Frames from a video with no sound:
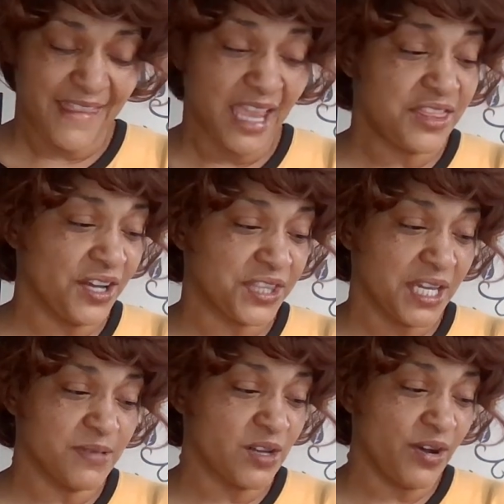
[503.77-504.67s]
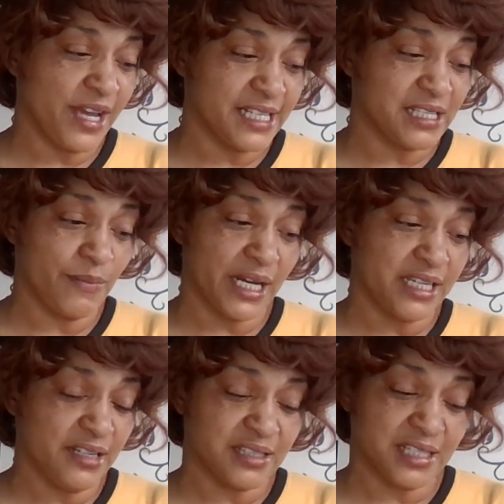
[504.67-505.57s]
They thought they was gonna have
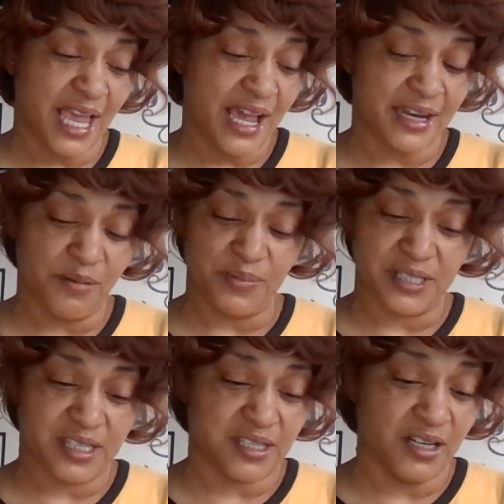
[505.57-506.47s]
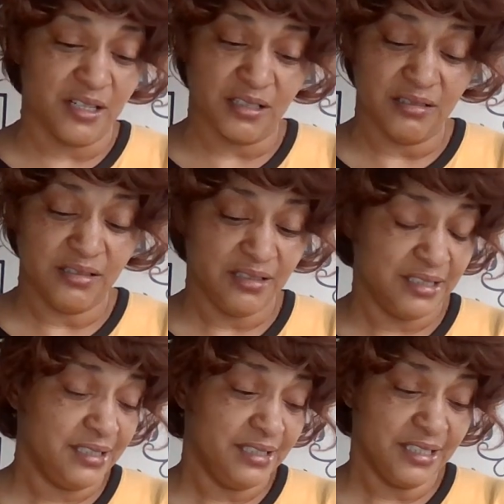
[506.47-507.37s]
somebody else tied up and stuck.
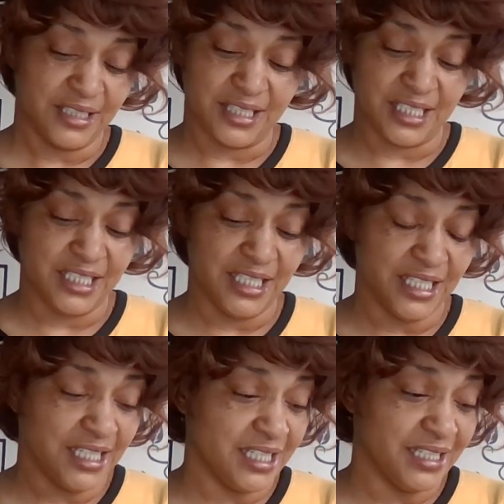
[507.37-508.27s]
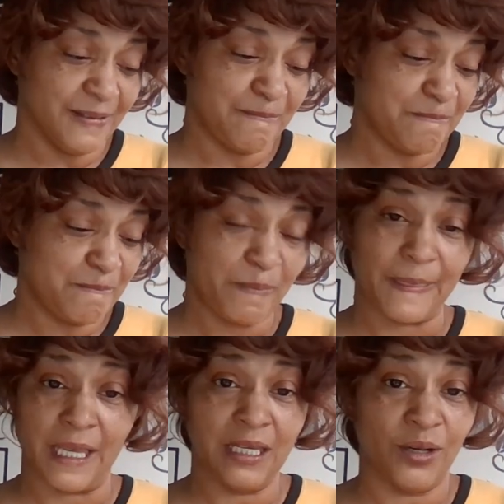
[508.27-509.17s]
Shit.
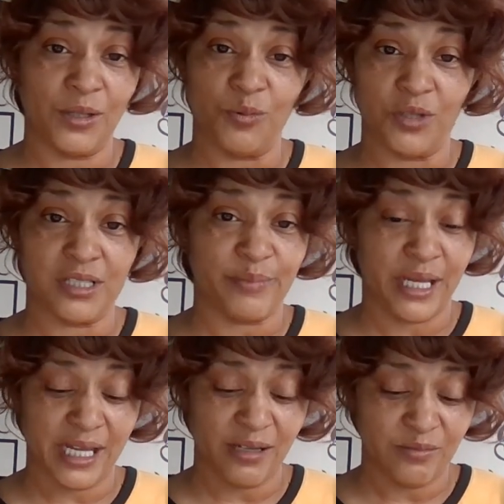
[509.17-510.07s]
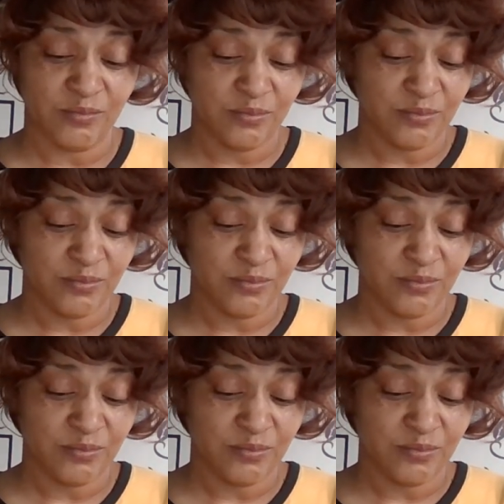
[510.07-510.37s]
They the only ones bound.